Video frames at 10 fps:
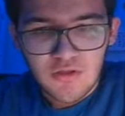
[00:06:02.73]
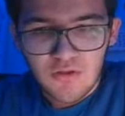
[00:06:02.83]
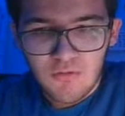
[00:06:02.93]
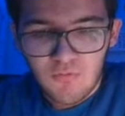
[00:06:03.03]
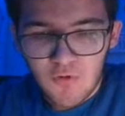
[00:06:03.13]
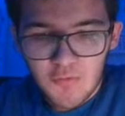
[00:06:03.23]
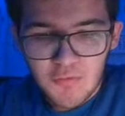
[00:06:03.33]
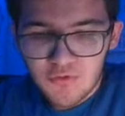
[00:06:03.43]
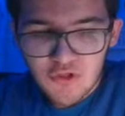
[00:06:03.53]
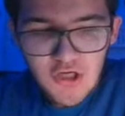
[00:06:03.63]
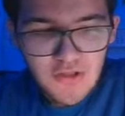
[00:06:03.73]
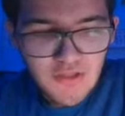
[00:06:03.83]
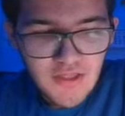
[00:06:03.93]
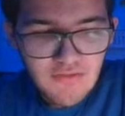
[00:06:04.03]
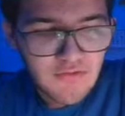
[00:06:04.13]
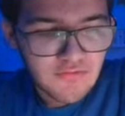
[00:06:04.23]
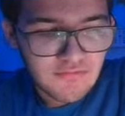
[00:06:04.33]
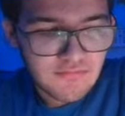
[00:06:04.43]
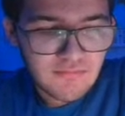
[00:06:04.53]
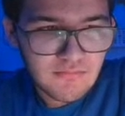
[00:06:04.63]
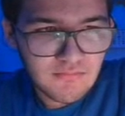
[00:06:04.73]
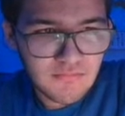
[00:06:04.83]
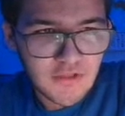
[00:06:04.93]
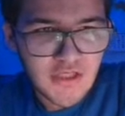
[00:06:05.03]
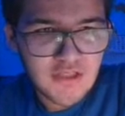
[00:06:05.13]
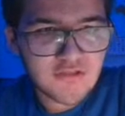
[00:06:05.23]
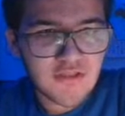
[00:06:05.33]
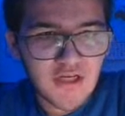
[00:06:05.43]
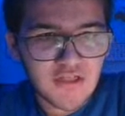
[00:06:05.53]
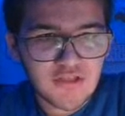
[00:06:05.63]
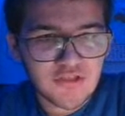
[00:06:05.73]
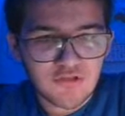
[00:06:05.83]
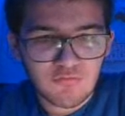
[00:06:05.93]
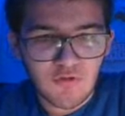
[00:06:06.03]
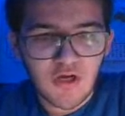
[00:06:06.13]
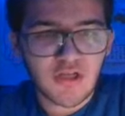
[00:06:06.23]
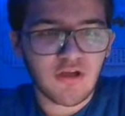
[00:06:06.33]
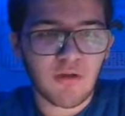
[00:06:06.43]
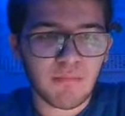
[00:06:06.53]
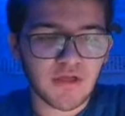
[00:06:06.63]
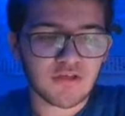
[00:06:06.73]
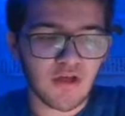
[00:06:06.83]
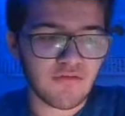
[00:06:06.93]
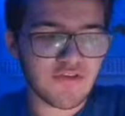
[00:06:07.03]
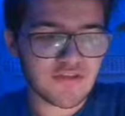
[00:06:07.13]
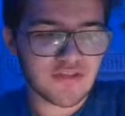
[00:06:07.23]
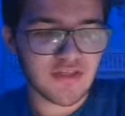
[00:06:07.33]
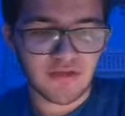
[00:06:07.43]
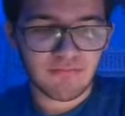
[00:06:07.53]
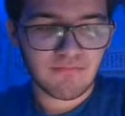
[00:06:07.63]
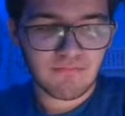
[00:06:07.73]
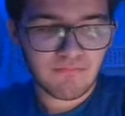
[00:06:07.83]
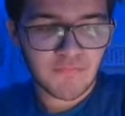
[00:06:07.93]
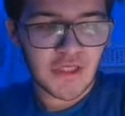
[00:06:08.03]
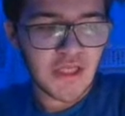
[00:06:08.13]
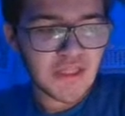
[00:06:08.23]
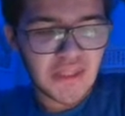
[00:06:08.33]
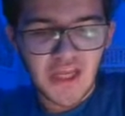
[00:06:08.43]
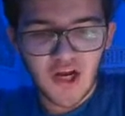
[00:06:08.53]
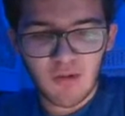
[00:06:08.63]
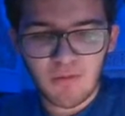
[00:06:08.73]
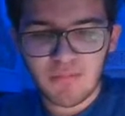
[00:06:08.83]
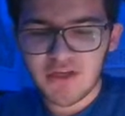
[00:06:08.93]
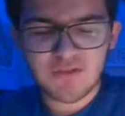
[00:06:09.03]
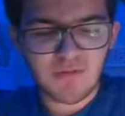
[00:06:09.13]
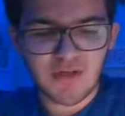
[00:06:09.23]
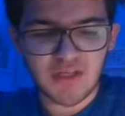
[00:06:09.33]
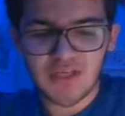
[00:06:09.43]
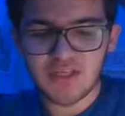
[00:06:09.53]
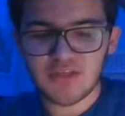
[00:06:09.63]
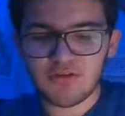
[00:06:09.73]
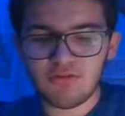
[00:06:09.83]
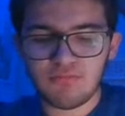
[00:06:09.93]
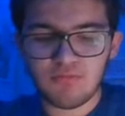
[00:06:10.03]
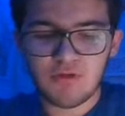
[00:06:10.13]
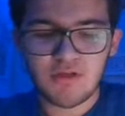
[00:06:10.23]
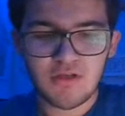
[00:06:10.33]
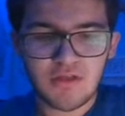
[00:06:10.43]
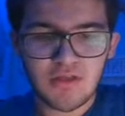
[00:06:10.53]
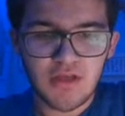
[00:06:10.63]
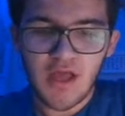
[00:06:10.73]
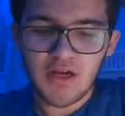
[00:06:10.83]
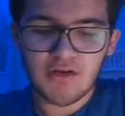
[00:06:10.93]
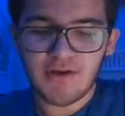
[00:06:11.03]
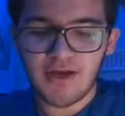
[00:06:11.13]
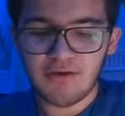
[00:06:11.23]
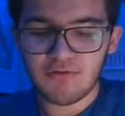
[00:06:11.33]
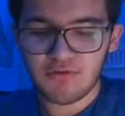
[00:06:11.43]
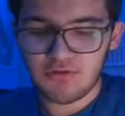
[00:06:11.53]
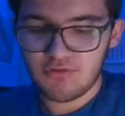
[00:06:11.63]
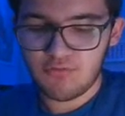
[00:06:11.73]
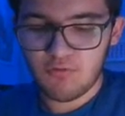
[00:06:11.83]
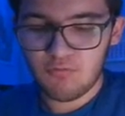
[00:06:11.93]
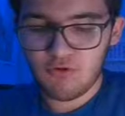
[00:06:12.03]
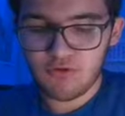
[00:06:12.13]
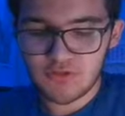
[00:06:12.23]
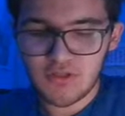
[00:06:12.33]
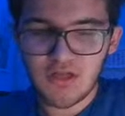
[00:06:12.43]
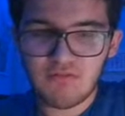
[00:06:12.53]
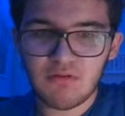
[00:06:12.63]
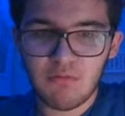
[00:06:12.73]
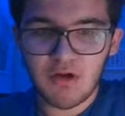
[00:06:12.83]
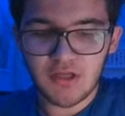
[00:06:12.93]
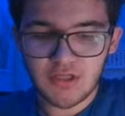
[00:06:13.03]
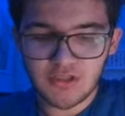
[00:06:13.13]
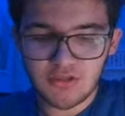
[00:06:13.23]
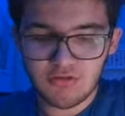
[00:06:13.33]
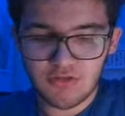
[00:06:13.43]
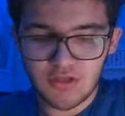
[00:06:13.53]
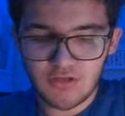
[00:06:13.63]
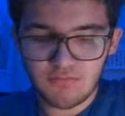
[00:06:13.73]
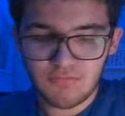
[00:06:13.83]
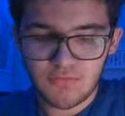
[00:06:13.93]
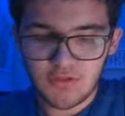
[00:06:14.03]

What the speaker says: what about Jonathan Davis? He decided to just run and he got picked off easily. Terrible base running IQ. I don't know how you are worse at having a running IQ than